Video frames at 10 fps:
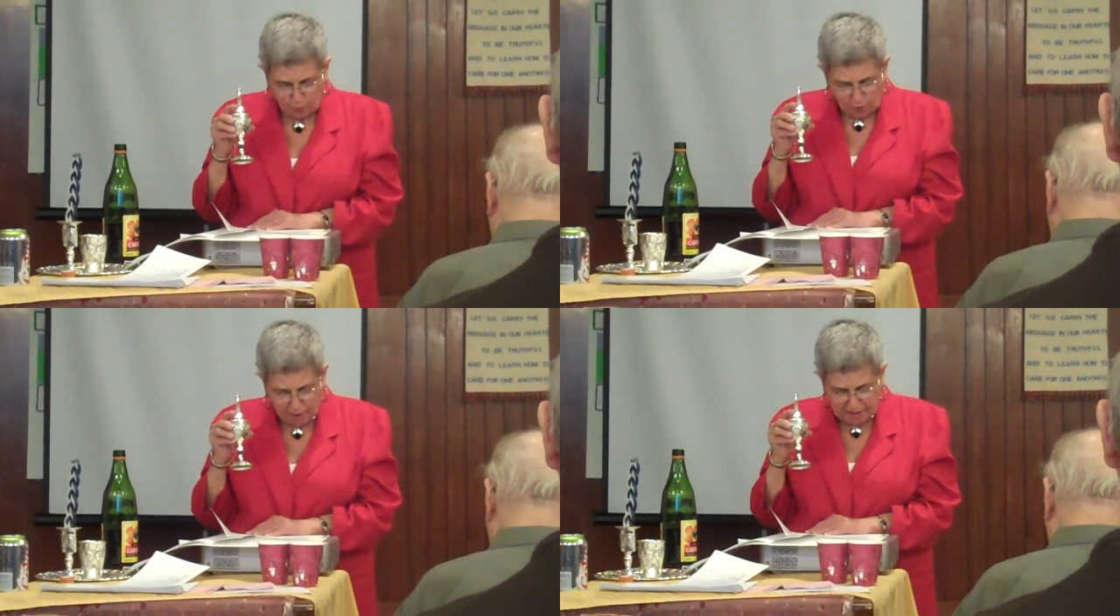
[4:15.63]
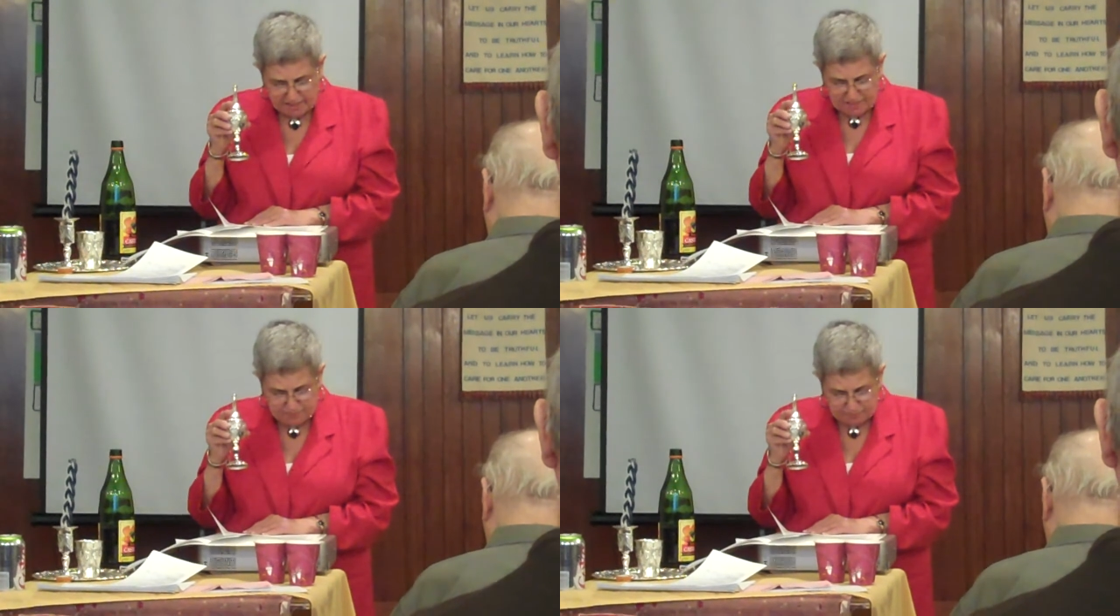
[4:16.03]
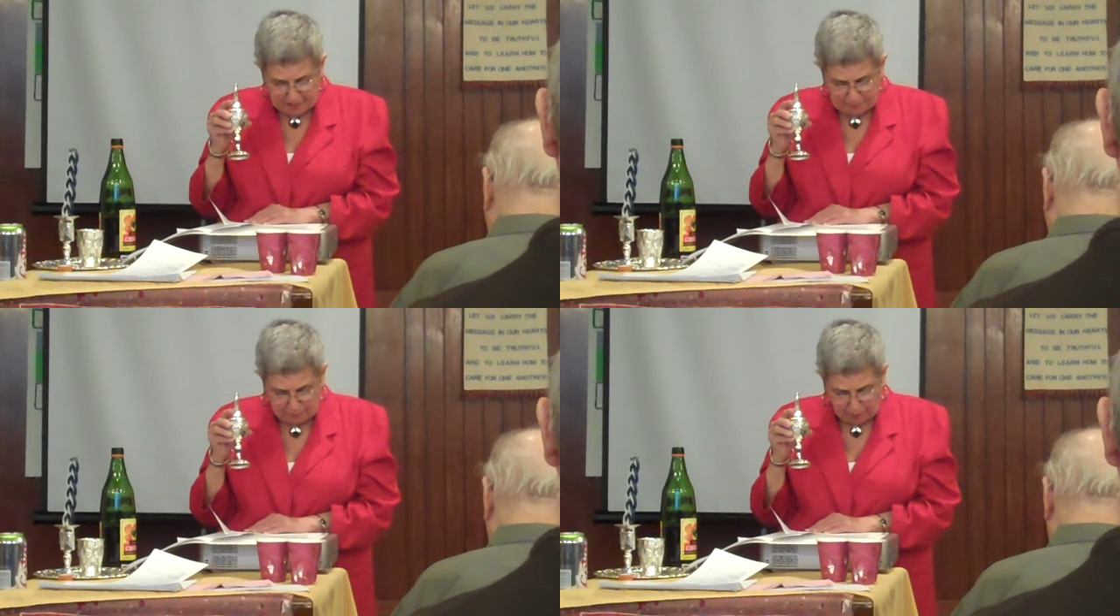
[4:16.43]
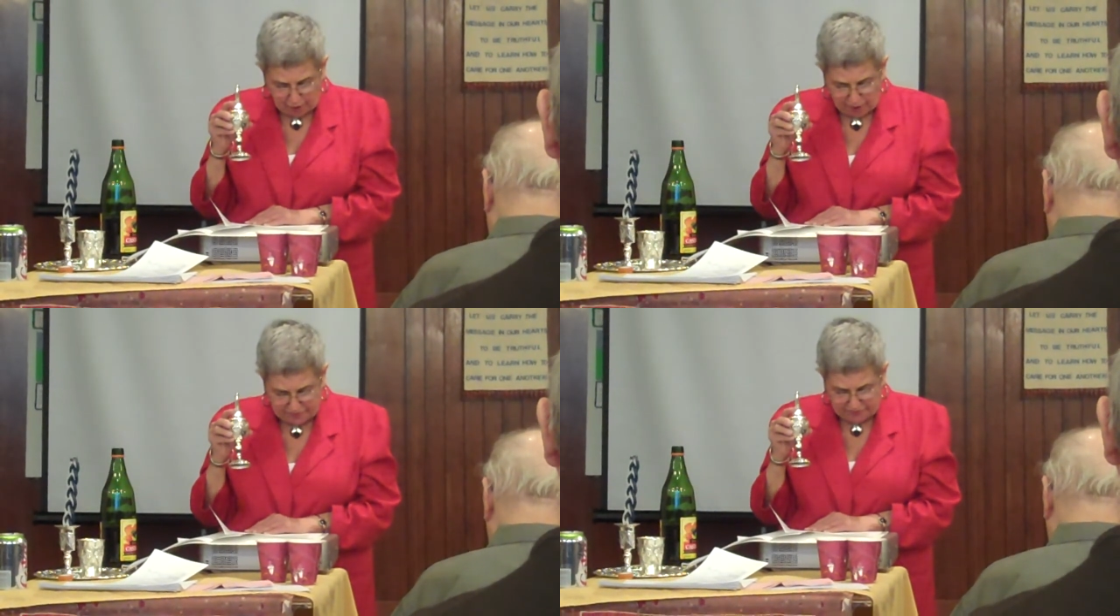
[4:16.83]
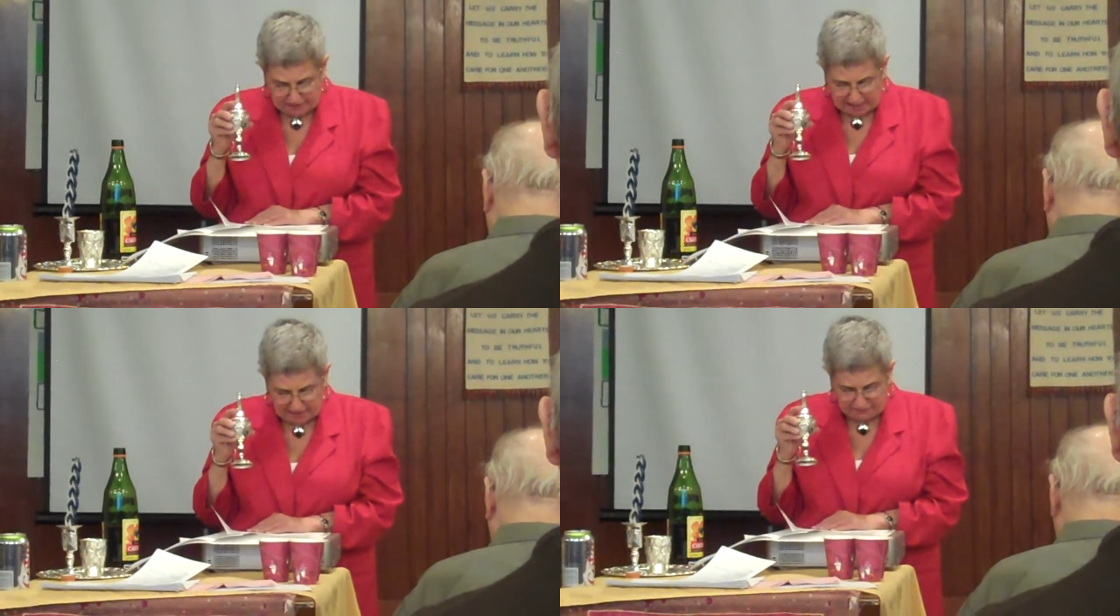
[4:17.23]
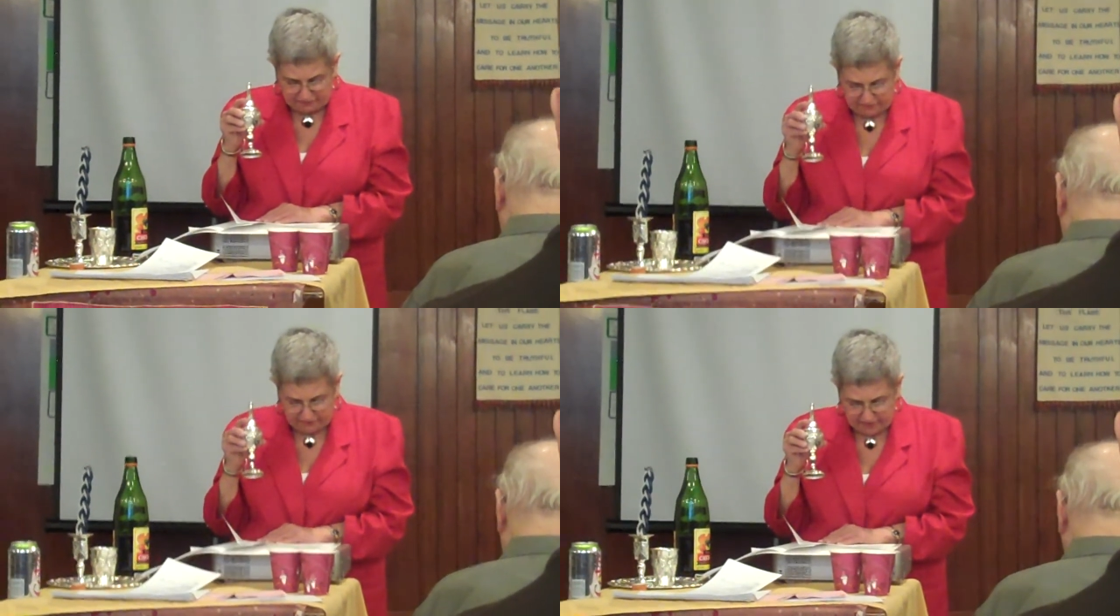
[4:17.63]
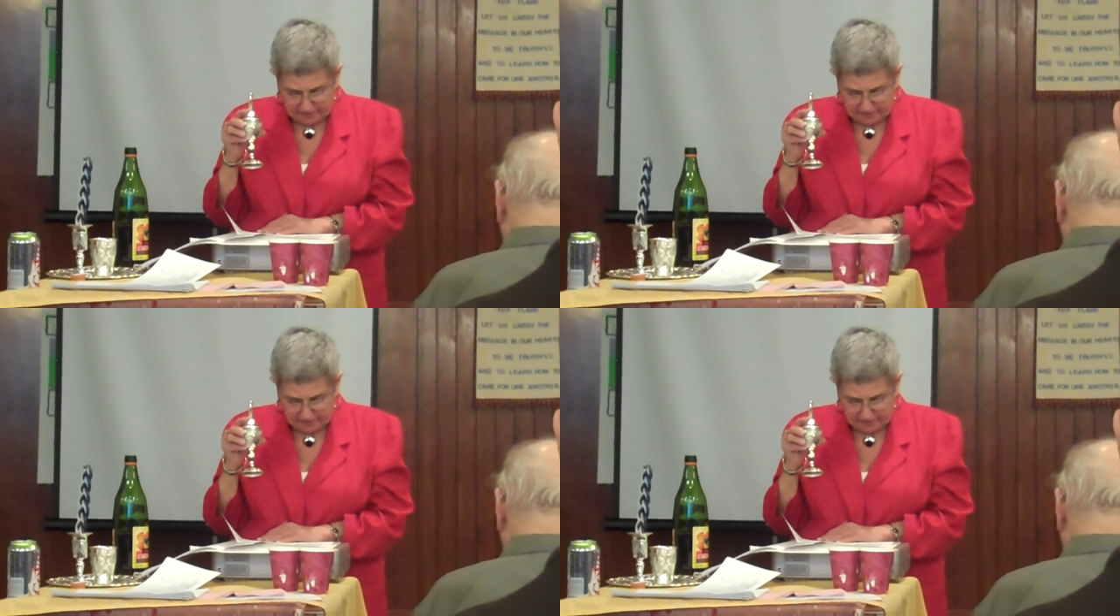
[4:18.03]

Work is a big part of life.